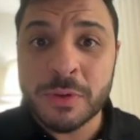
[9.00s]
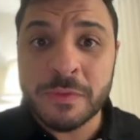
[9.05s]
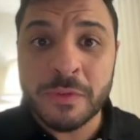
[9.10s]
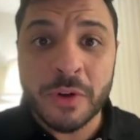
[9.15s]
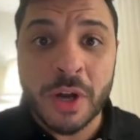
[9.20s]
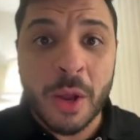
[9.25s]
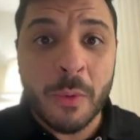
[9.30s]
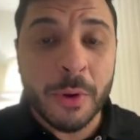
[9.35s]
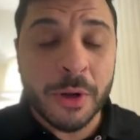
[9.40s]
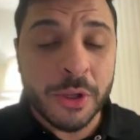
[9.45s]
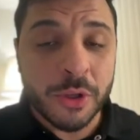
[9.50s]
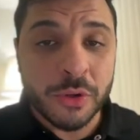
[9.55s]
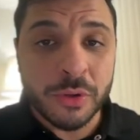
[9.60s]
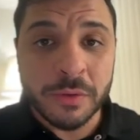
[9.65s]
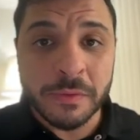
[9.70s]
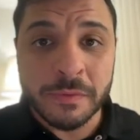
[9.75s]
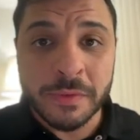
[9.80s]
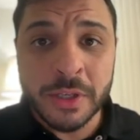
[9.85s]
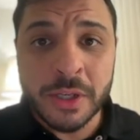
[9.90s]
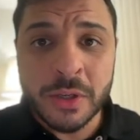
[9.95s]
for our
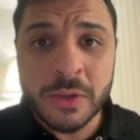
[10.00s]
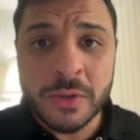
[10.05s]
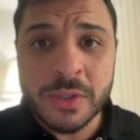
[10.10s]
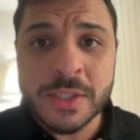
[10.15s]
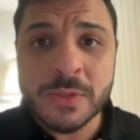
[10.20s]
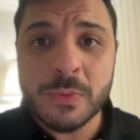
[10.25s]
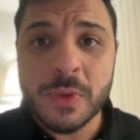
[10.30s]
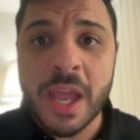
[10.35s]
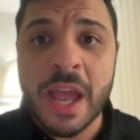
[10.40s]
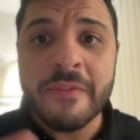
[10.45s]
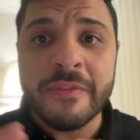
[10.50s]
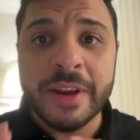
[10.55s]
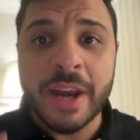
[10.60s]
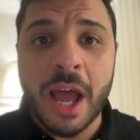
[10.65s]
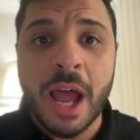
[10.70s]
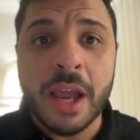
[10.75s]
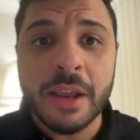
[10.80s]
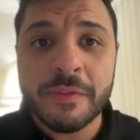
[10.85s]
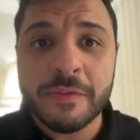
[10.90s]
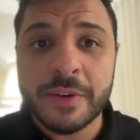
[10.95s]
YouTube videos. We have an
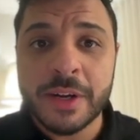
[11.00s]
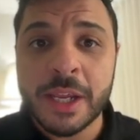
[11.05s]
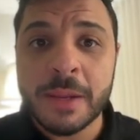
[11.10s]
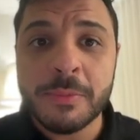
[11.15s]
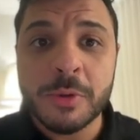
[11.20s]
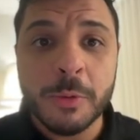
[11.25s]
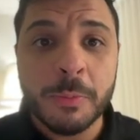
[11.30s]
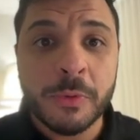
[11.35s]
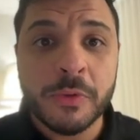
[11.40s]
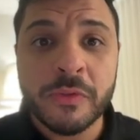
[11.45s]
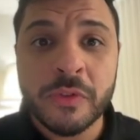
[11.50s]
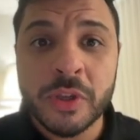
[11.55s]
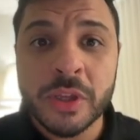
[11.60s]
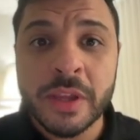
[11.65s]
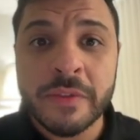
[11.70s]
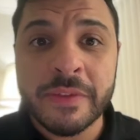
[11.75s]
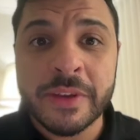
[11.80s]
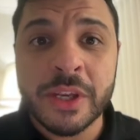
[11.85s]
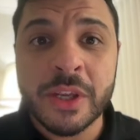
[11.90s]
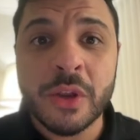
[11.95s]
iframe to preview
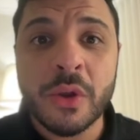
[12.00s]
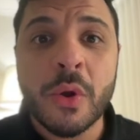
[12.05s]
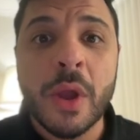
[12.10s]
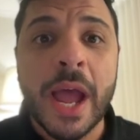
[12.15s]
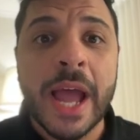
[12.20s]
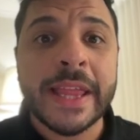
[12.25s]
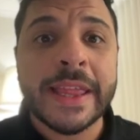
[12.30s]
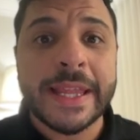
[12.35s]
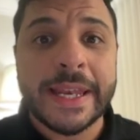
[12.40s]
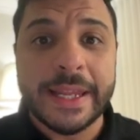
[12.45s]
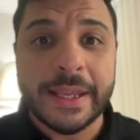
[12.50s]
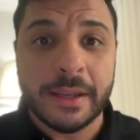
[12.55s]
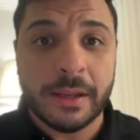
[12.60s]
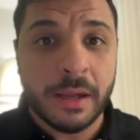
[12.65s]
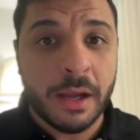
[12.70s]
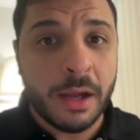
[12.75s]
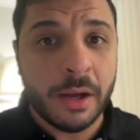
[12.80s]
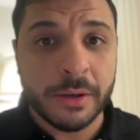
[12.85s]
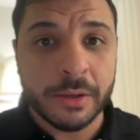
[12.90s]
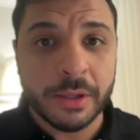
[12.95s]
the video and a link
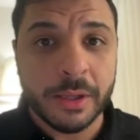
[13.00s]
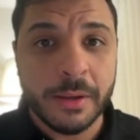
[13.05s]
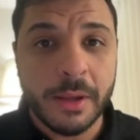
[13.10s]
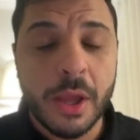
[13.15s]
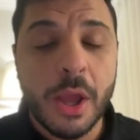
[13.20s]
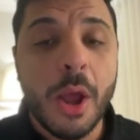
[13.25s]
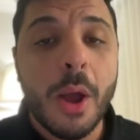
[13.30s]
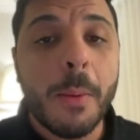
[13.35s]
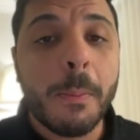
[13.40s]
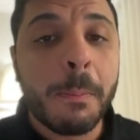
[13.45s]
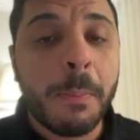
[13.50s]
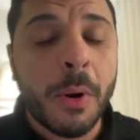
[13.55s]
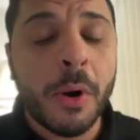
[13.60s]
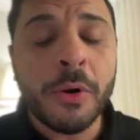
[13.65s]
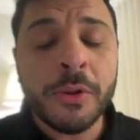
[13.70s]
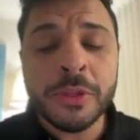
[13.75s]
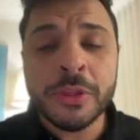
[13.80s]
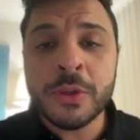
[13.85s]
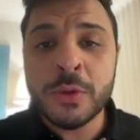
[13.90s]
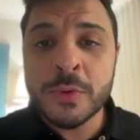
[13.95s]
card,
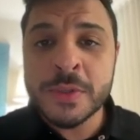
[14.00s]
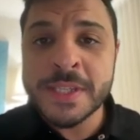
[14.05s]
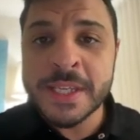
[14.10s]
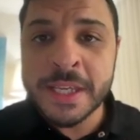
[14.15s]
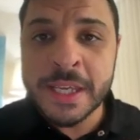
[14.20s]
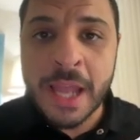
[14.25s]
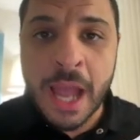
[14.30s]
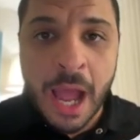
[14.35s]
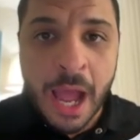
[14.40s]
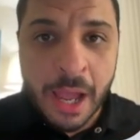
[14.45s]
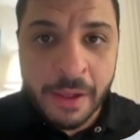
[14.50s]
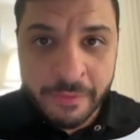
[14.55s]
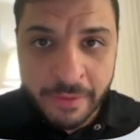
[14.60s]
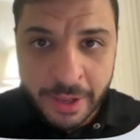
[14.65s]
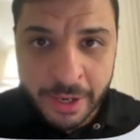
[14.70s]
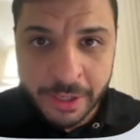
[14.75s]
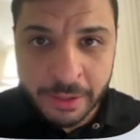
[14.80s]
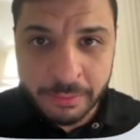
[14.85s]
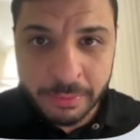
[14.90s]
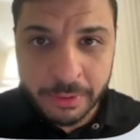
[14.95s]
both using a
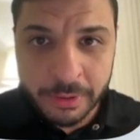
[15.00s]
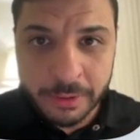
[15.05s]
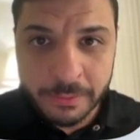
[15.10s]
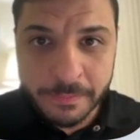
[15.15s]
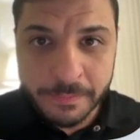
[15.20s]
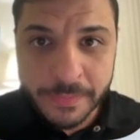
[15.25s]
variable.